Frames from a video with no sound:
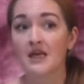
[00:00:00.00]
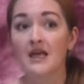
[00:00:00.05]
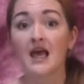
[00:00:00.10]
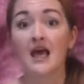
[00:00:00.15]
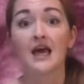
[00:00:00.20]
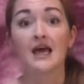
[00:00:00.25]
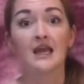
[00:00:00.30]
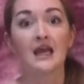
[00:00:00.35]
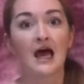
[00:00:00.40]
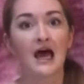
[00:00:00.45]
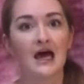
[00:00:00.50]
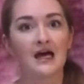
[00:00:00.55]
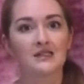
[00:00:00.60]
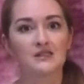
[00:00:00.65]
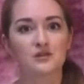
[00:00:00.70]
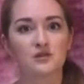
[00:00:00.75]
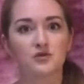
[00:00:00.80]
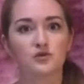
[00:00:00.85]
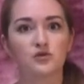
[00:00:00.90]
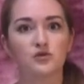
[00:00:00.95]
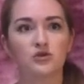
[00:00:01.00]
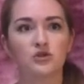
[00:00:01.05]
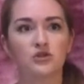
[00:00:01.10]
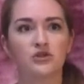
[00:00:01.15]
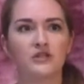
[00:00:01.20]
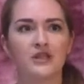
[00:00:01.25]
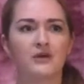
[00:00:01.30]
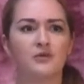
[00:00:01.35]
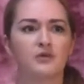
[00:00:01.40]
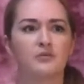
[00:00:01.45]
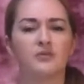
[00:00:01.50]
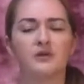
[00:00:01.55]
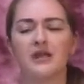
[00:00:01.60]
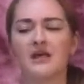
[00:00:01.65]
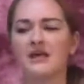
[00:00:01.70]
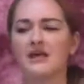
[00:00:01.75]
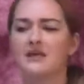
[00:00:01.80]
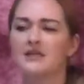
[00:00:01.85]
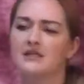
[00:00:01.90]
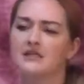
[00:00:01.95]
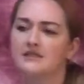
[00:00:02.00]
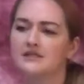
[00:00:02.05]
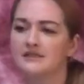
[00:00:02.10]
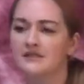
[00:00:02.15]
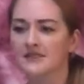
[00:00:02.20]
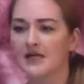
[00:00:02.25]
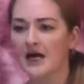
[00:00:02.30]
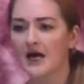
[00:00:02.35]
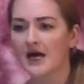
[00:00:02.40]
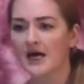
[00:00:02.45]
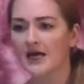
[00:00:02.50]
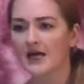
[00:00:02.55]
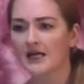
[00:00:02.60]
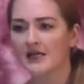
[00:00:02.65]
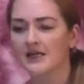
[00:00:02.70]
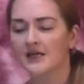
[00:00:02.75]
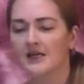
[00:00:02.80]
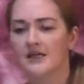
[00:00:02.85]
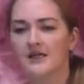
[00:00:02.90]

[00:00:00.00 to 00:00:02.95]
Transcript: And at school, they would play inside,